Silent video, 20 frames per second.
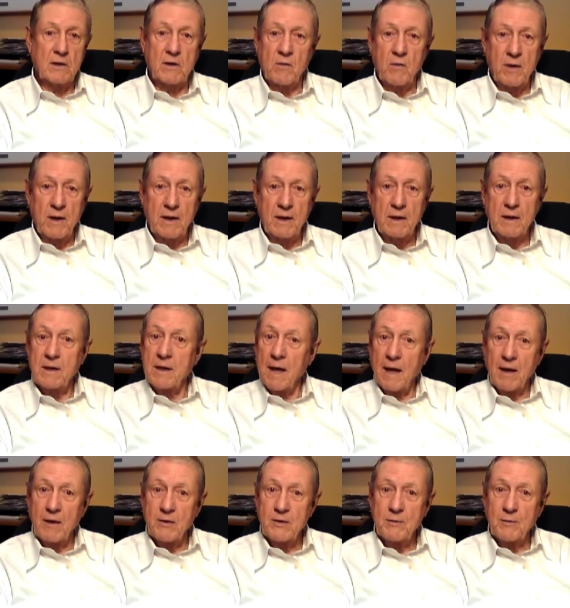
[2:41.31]
accredited
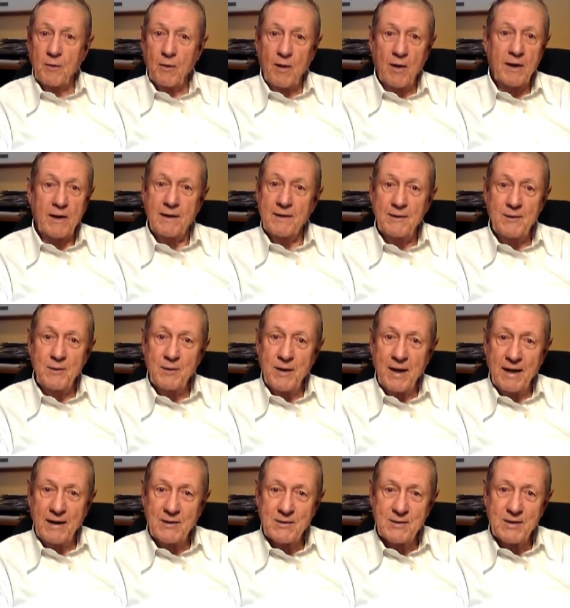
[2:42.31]
college of law in the United